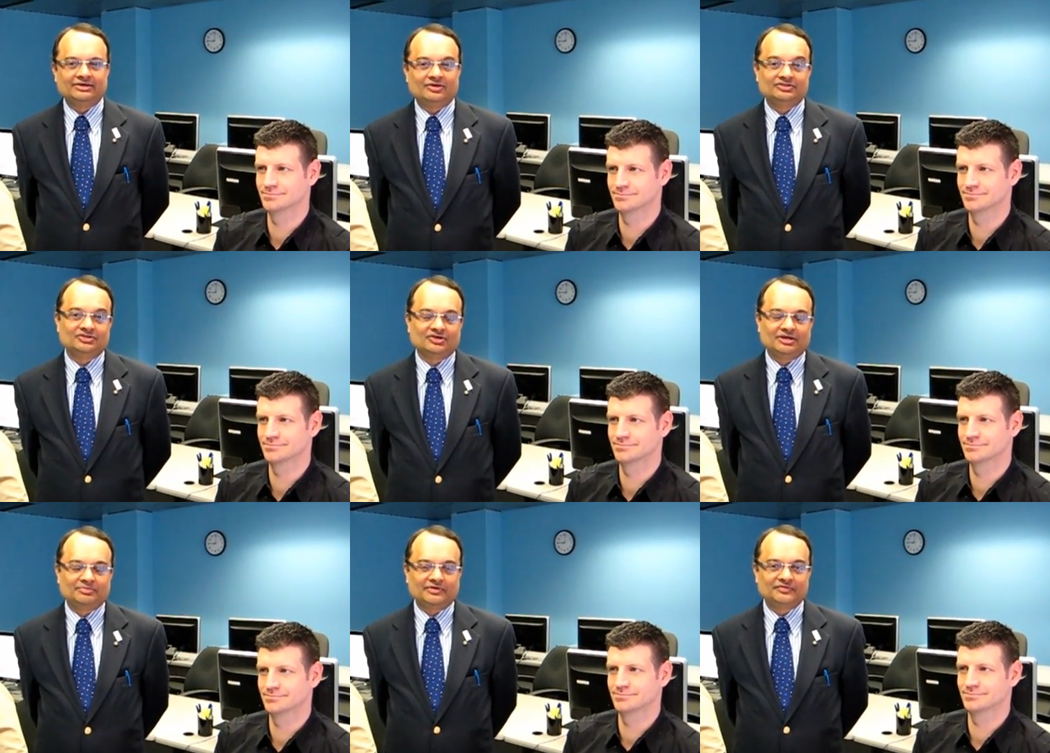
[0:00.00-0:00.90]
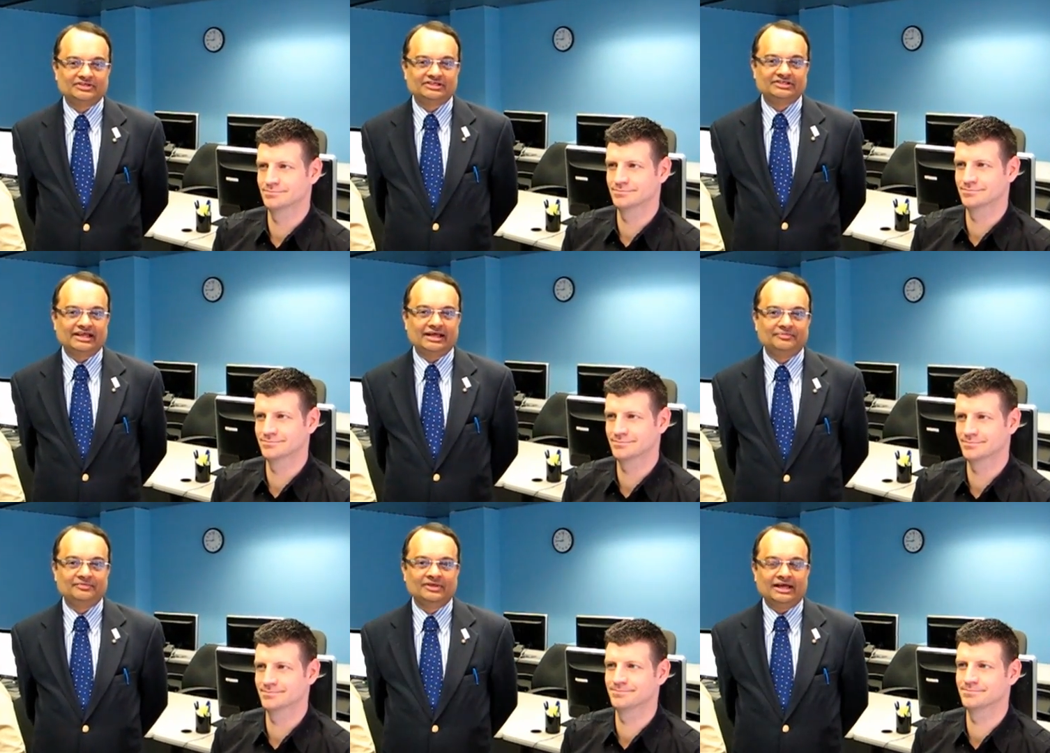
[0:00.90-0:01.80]
Speaker 1: also called Professor
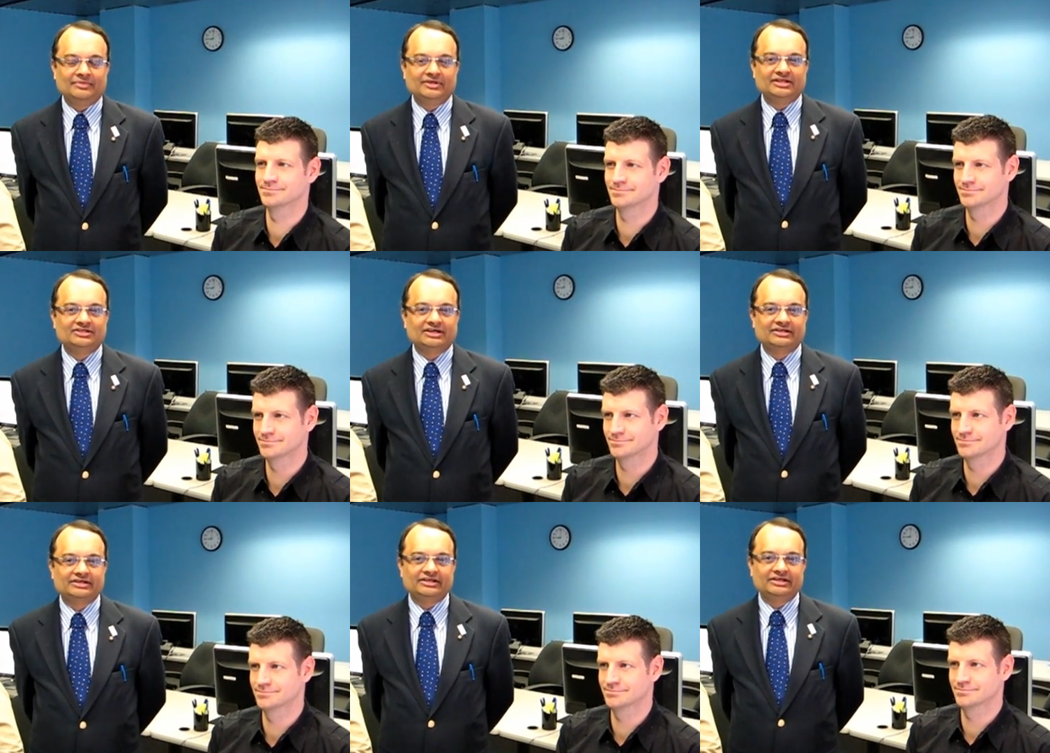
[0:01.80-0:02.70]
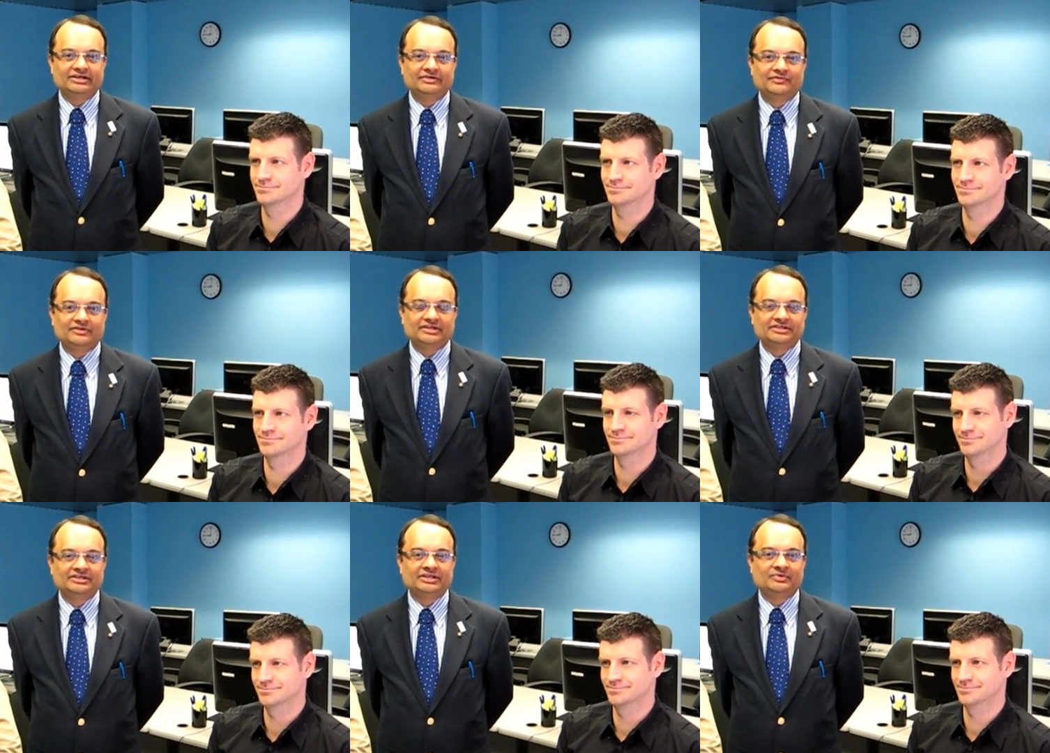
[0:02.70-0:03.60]
Sam. I'm the instructor here for the
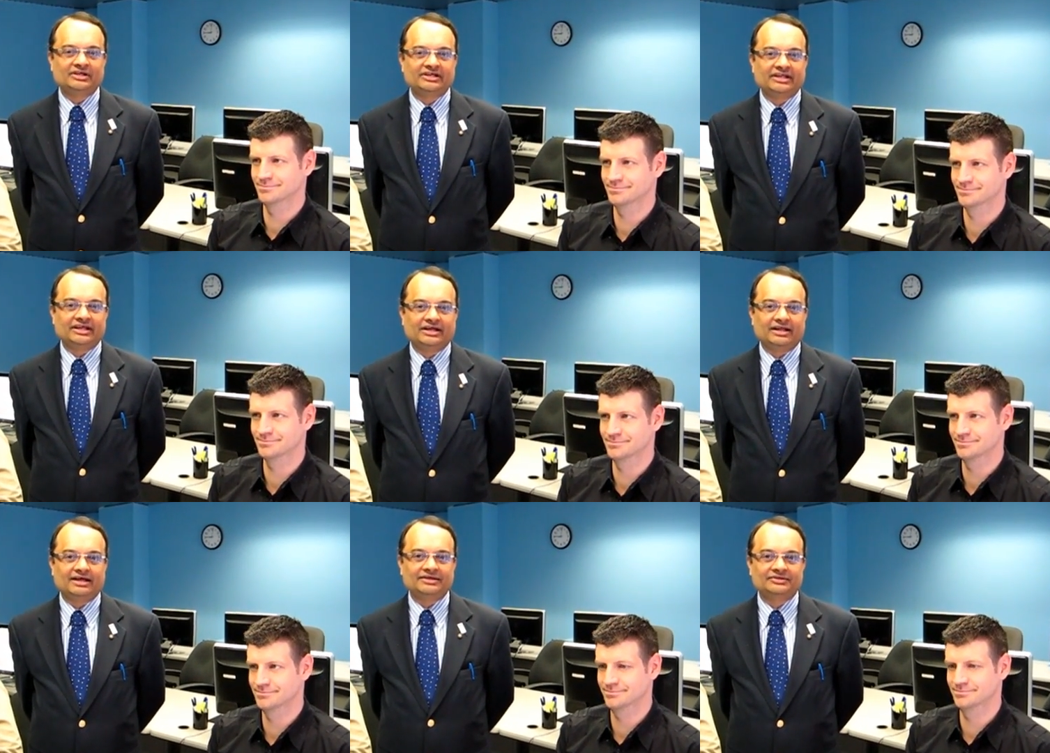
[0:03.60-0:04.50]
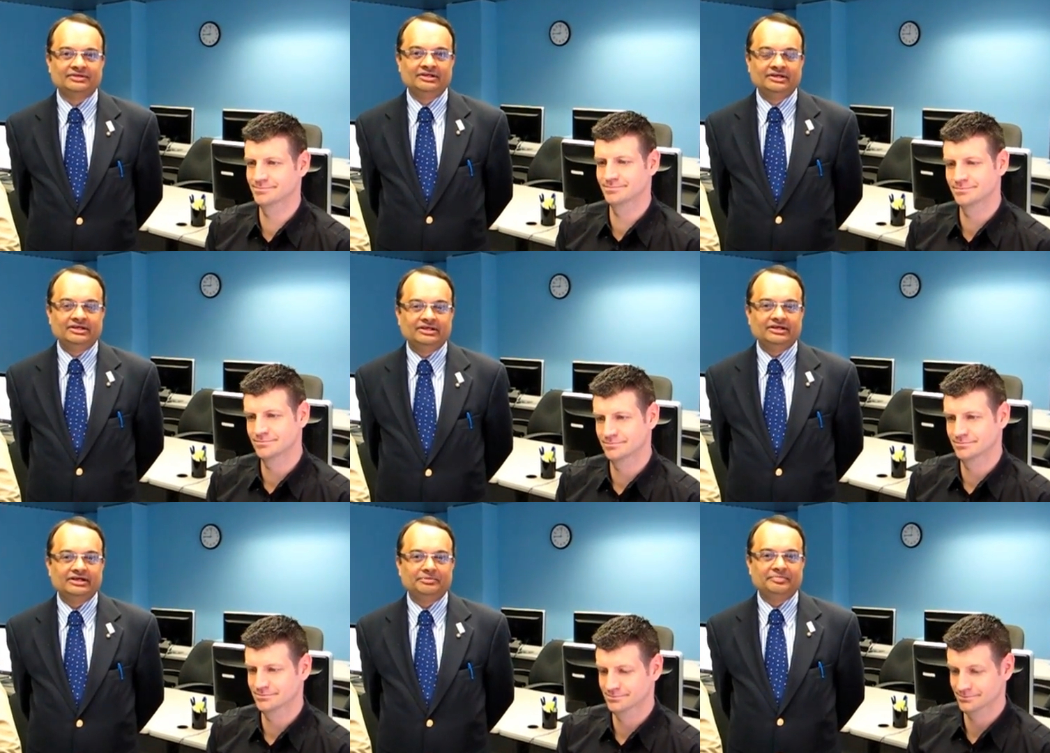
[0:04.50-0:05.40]
SQL training class
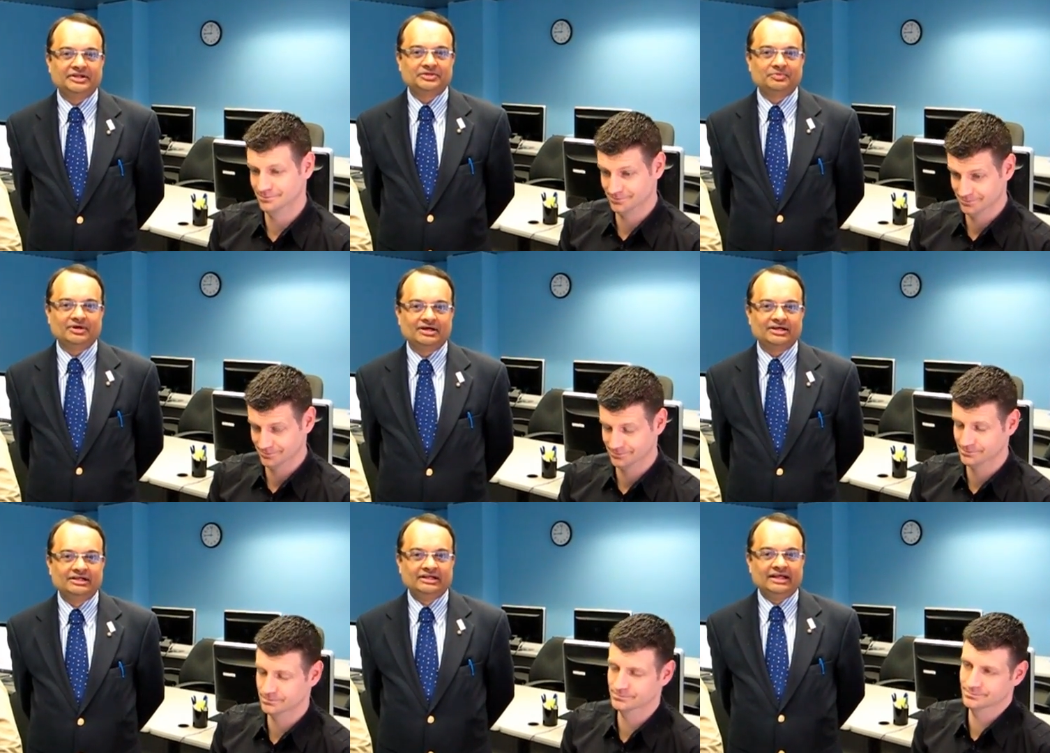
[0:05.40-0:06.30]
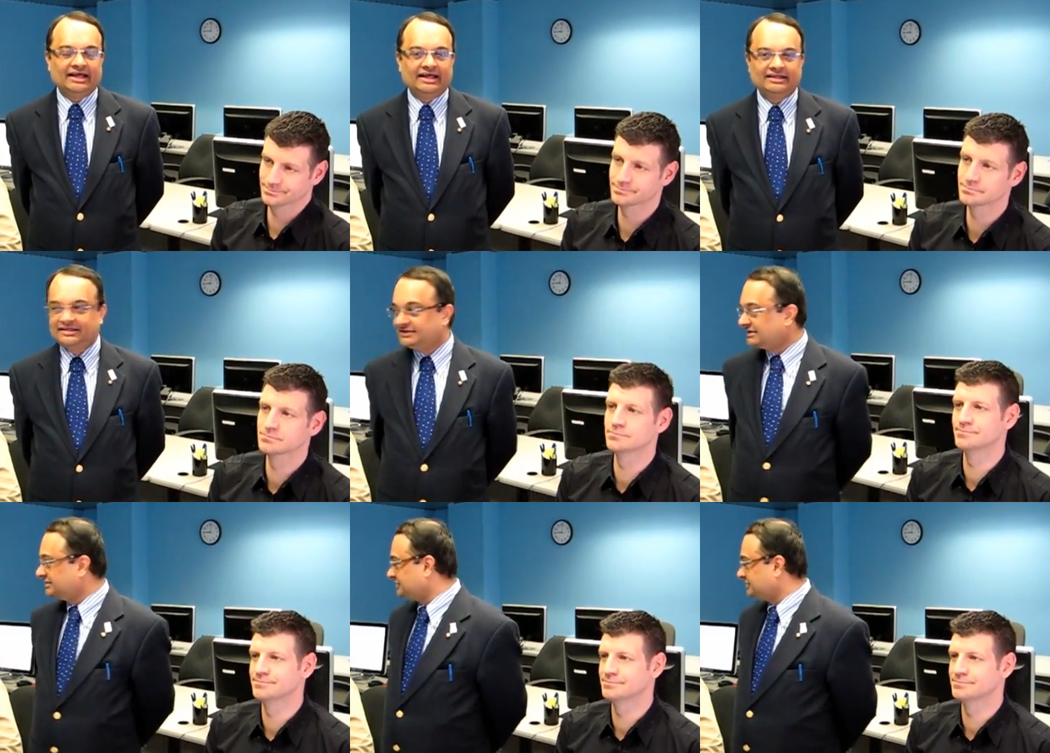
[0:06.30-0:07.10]
here in Pittsburgh. And these are the